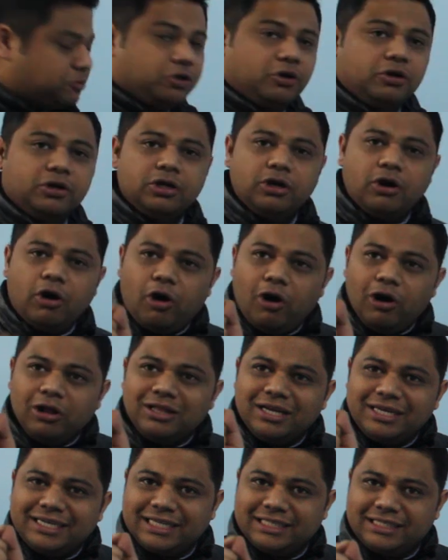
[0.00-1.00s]
So all
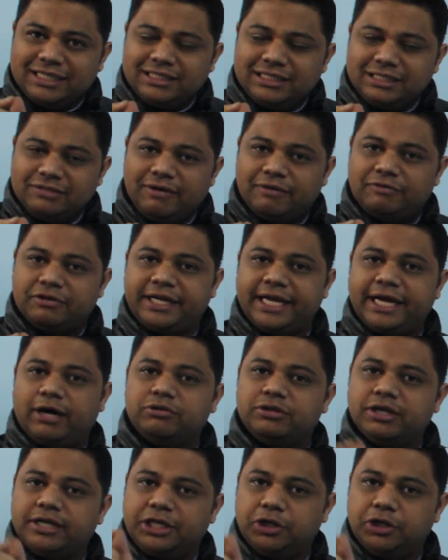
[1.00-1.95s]
the digits we have to take out the